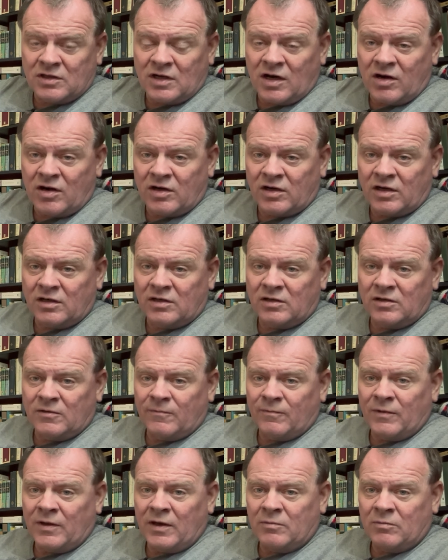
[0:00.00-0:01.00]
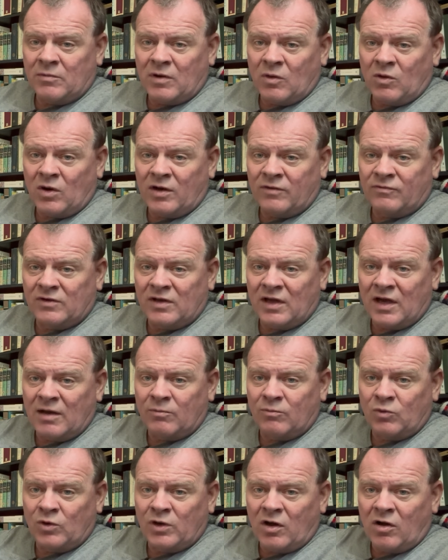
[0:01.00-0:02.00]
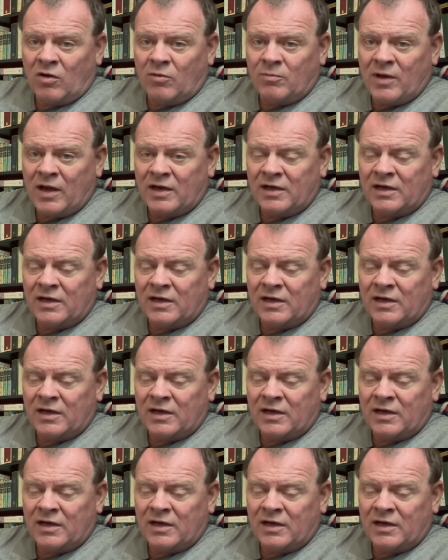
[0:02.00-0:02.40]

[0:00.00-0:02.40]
Harrigan and my wife Deb. We all met